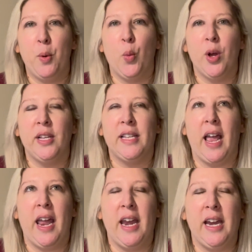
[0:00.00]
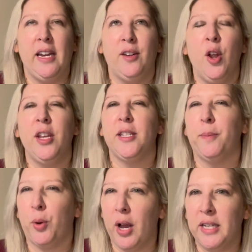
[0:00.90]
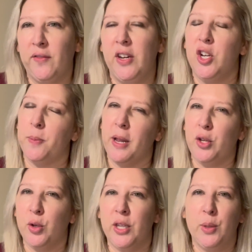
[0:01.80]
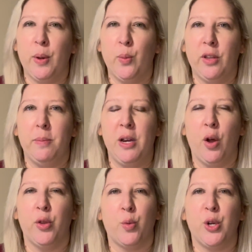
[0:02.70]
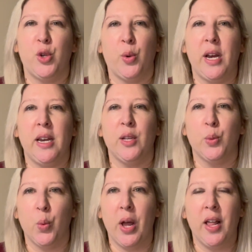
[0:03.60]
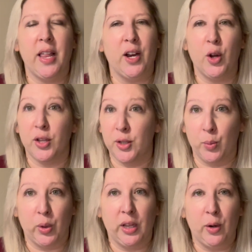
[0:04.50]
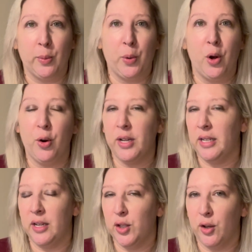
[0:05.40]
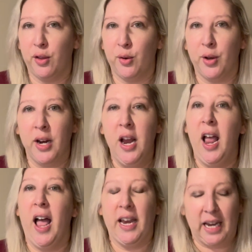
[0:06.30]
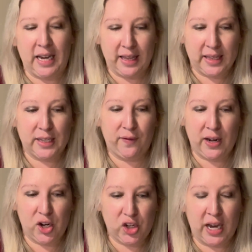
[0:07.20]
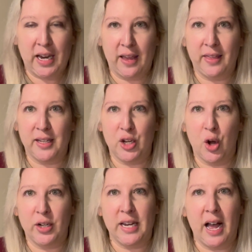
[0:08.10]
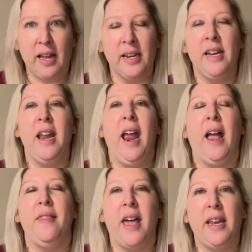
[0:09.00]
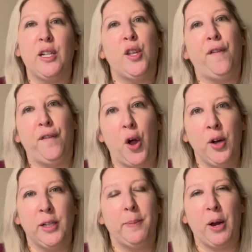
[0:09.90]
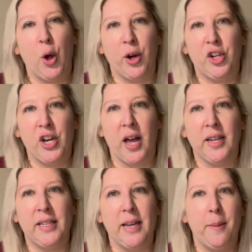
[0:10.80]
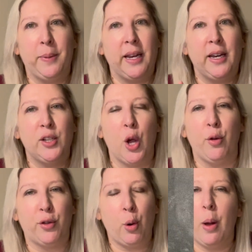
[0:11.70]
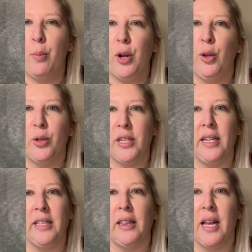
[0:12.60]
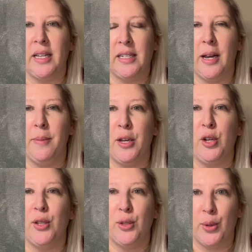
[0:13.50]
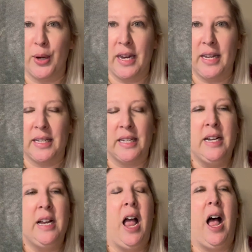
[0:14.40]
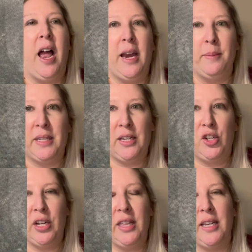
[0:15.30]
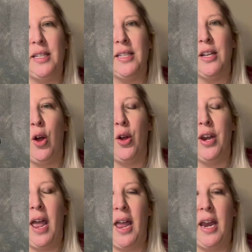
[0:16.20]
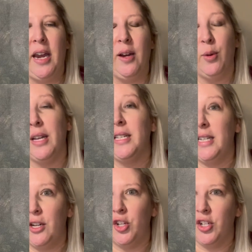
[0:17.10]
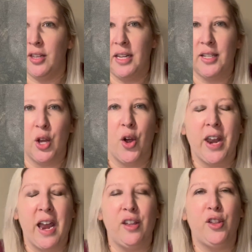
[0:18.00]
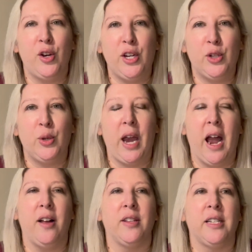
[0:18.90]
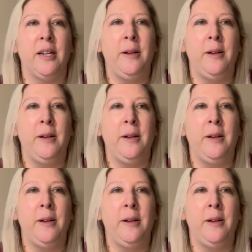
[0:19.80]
was not a surprise finish, but I took this one with me on the retreat as well and got some really good progress in. So I thought I can get this finished and get this knocked out. And that is the Fox by Cottage Garden Samplings. I'll throw up what it looks like the last time that you saw it. I am stitching this on I stitched this on a 32 count